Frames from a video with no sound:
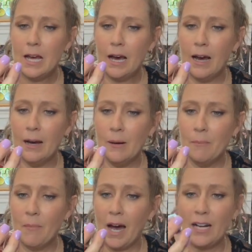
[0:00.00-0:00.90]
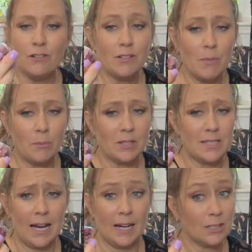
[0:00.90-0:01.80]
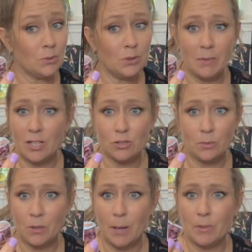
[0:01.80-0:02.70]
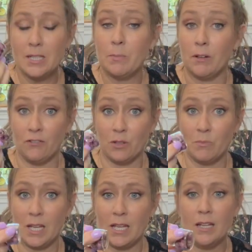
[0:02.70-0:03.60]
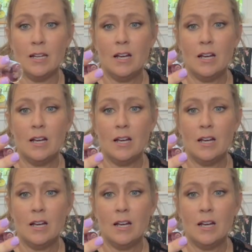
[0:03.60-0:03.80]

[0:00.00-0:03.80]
I don't remember its actual magical properties, but for me,